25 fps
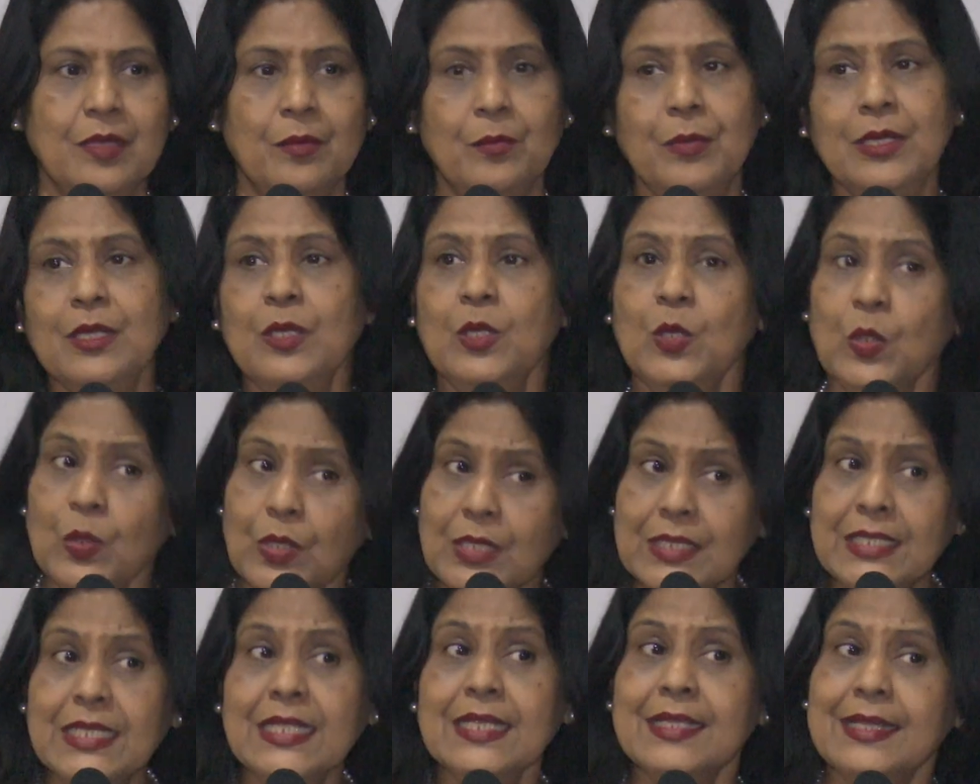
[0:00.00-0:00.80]
But
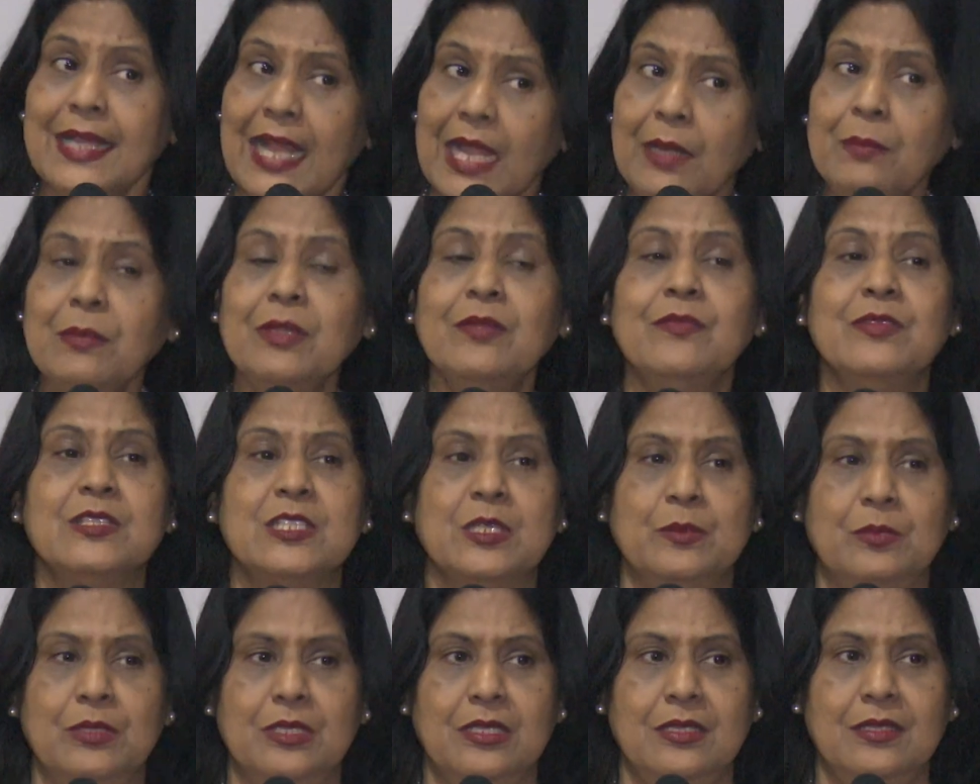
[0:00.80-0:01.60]
lower teeth can be
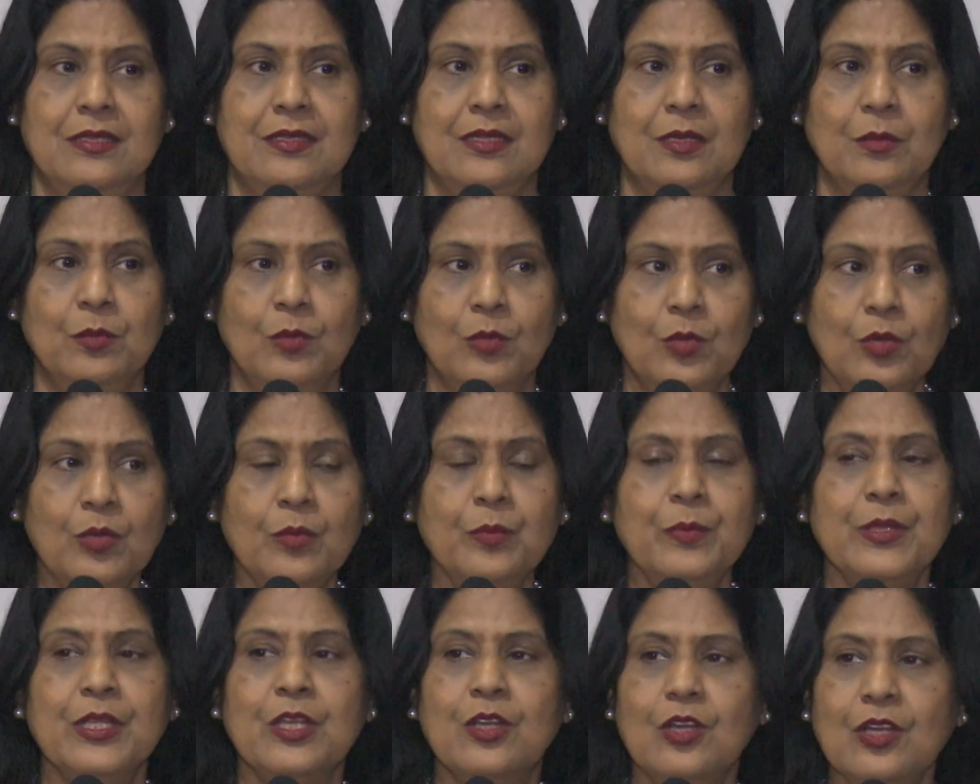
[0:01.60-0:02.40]
visible a little
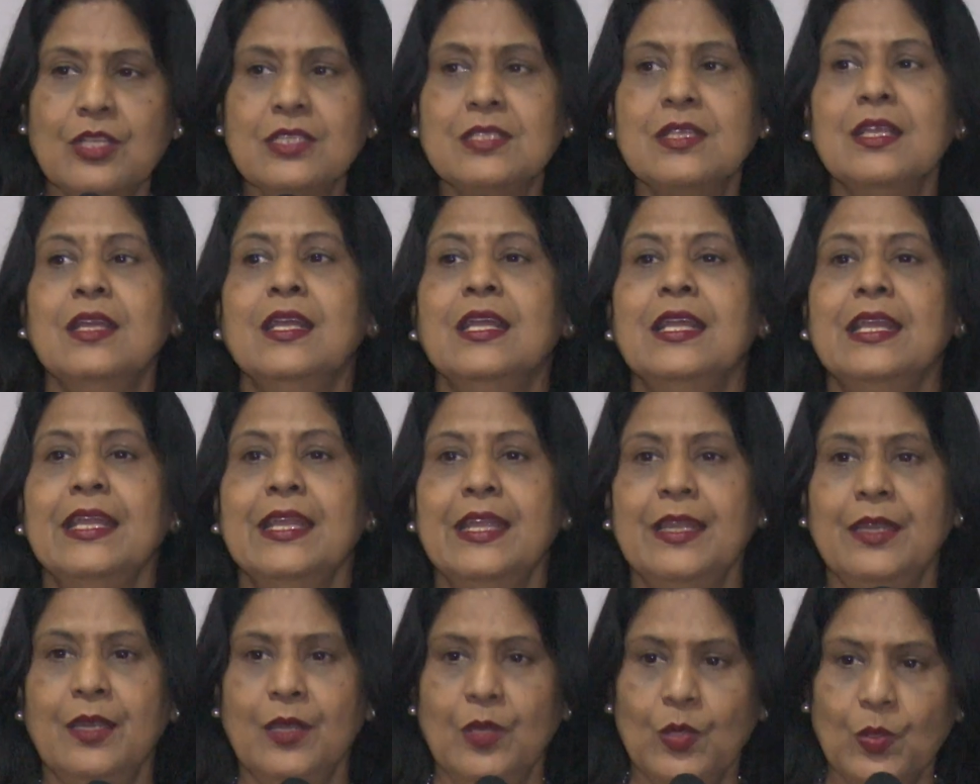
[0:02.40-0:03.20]
more because
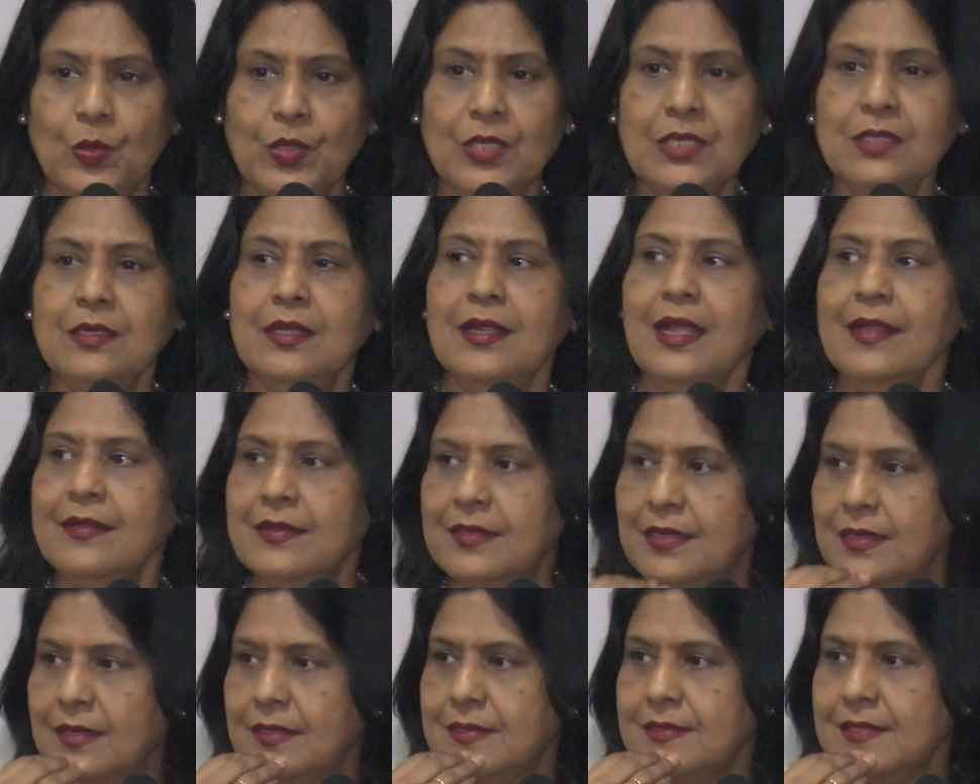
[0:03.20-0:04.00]
in lower,
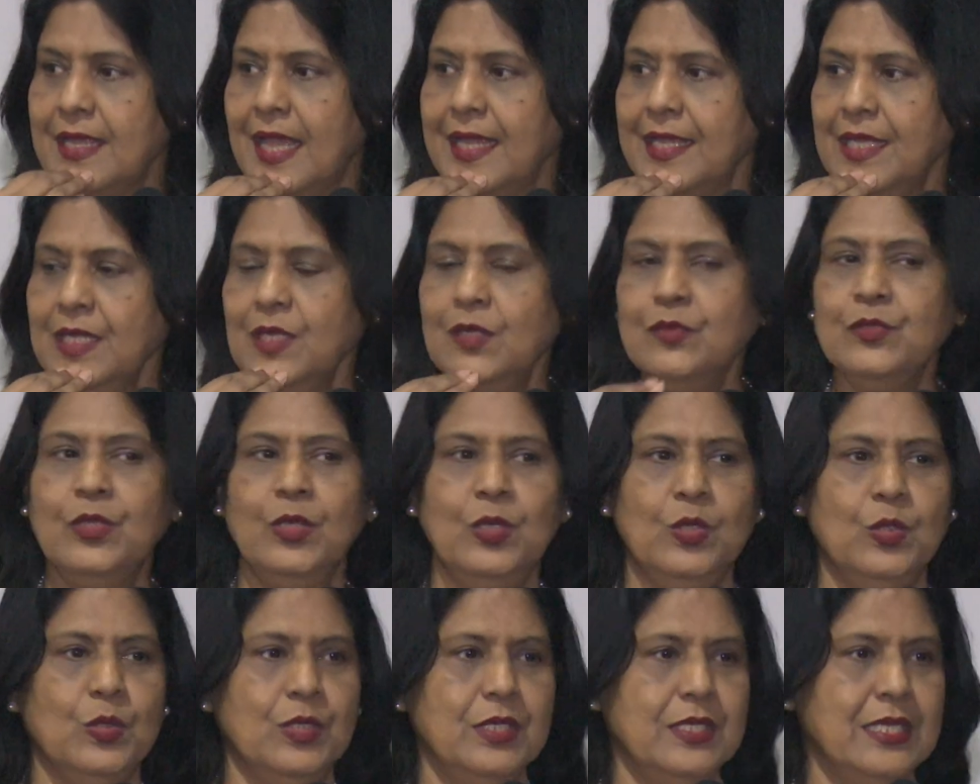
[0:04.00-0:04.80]
the sagging of
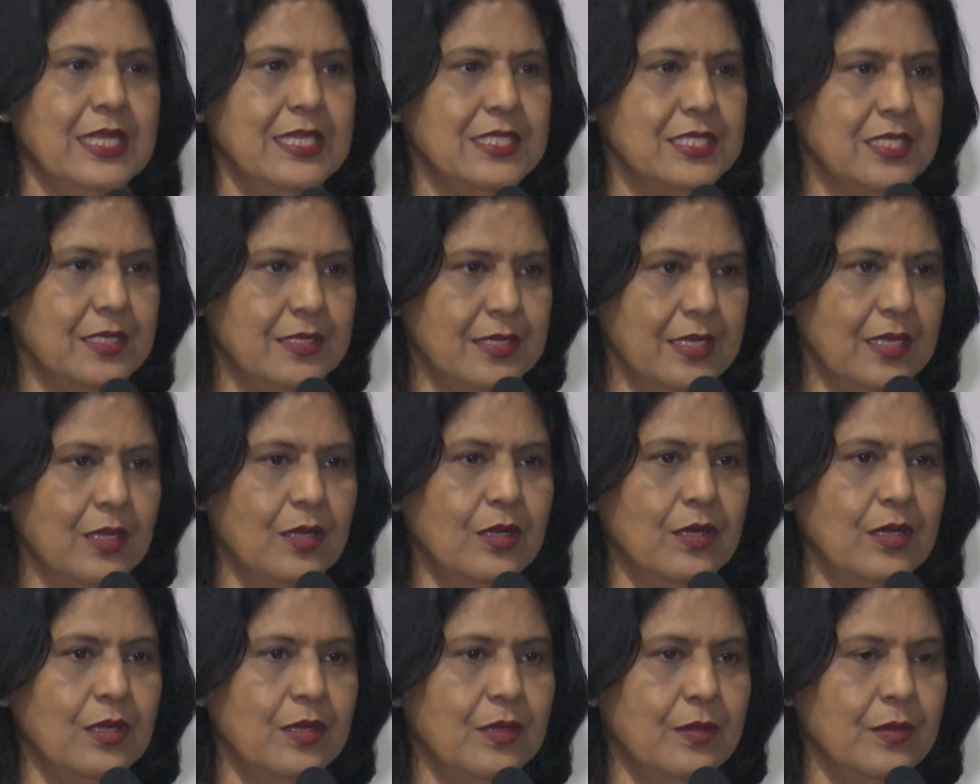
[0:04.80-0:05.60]
the lower
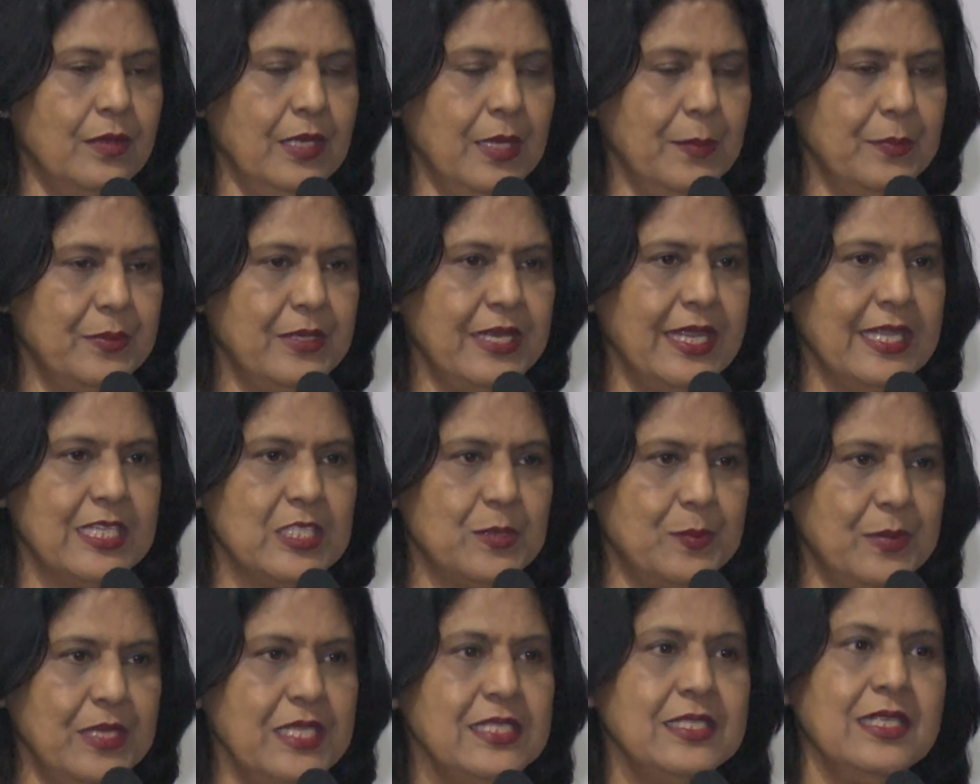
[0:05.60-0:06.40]
denture lip
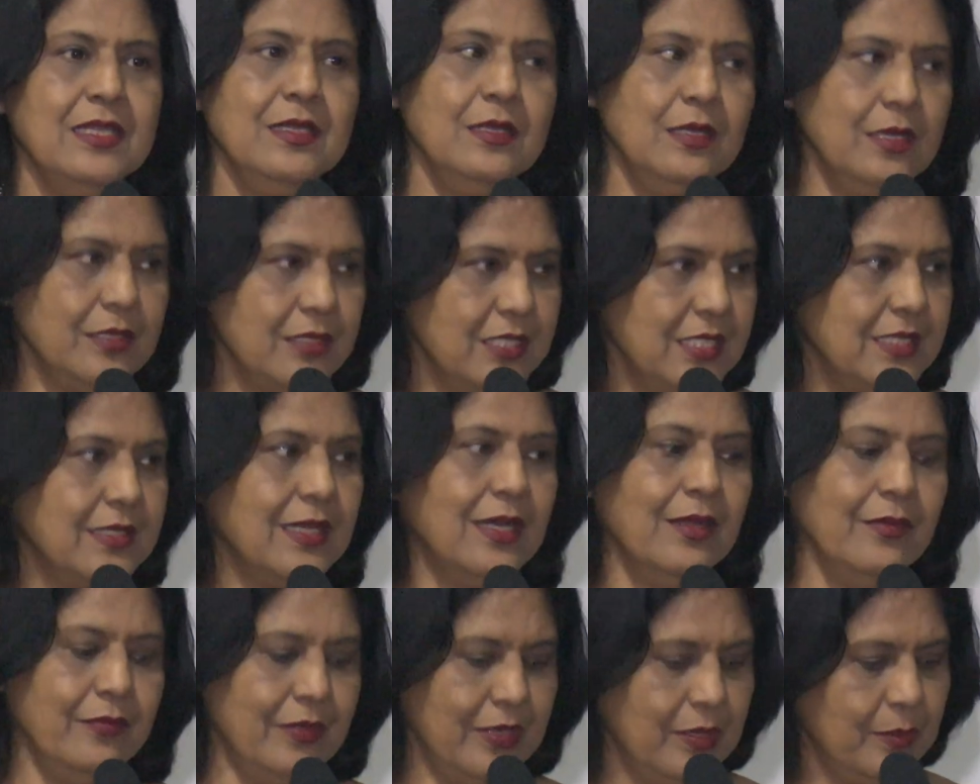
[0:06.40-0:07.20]
takes place and teeth
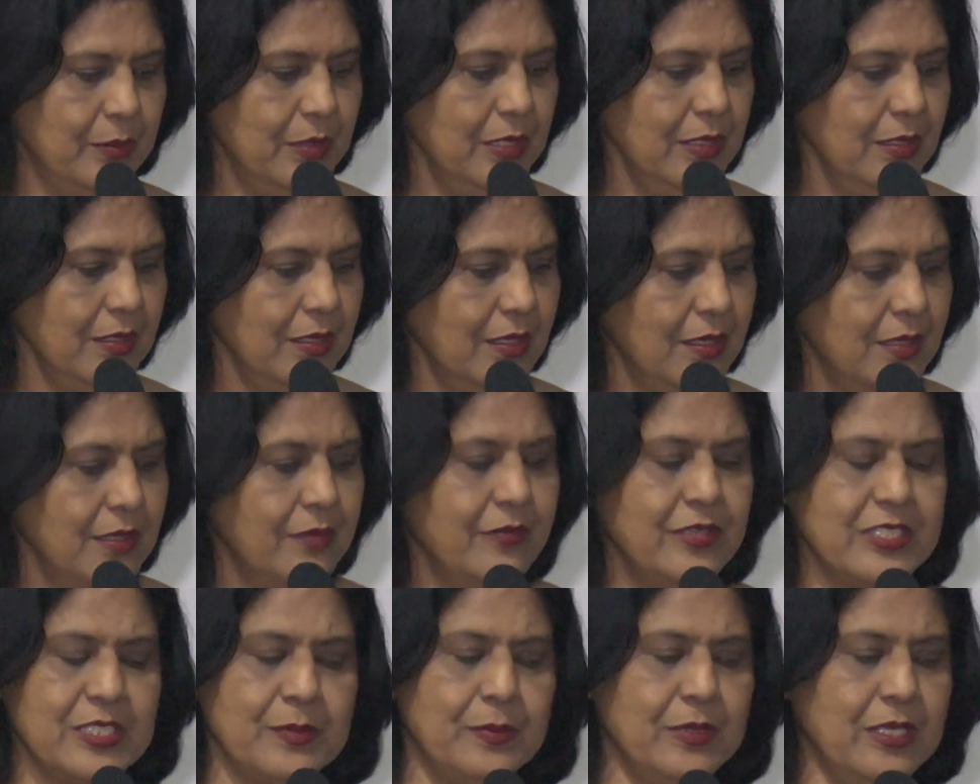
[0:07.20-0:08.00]
are
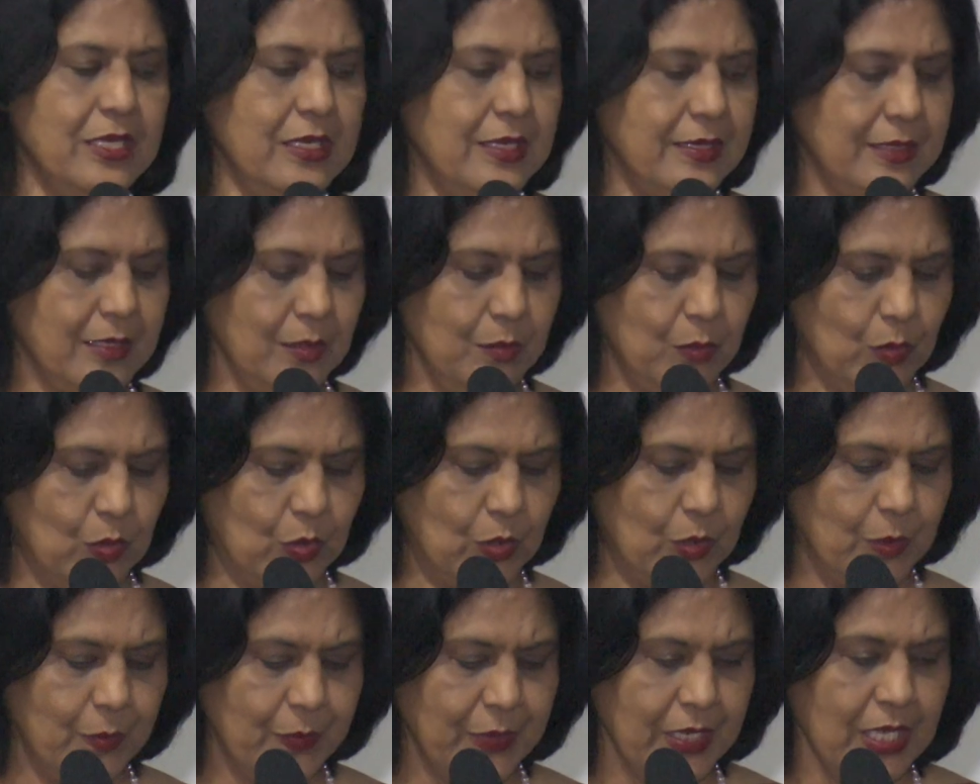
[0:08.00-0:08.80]
visible a little
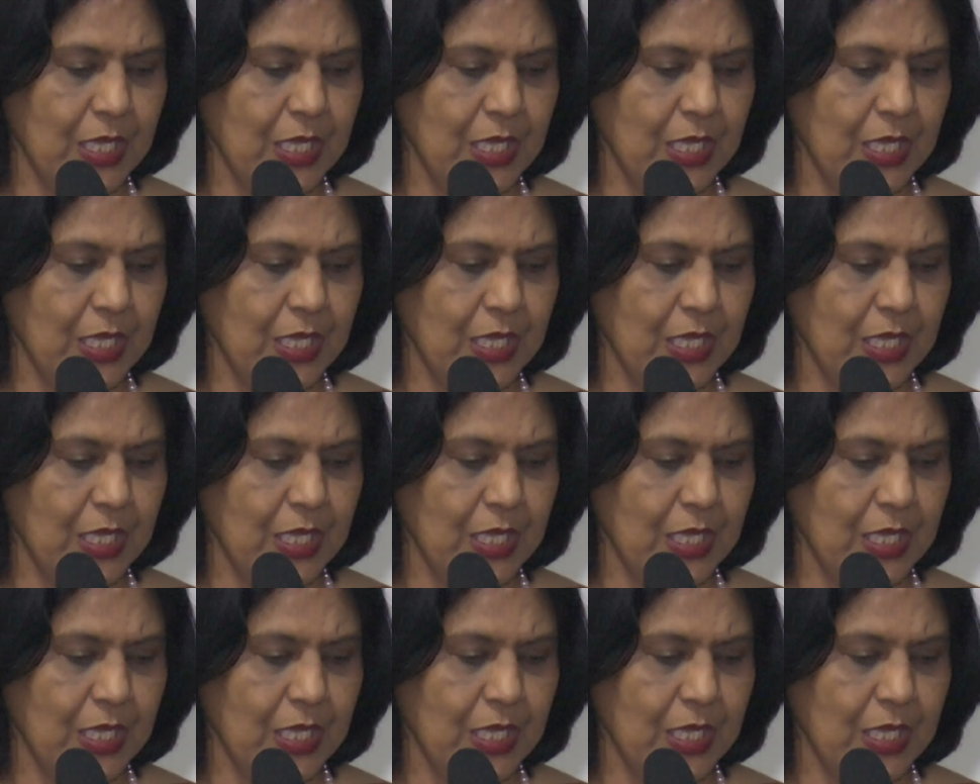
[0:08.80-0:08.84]
more.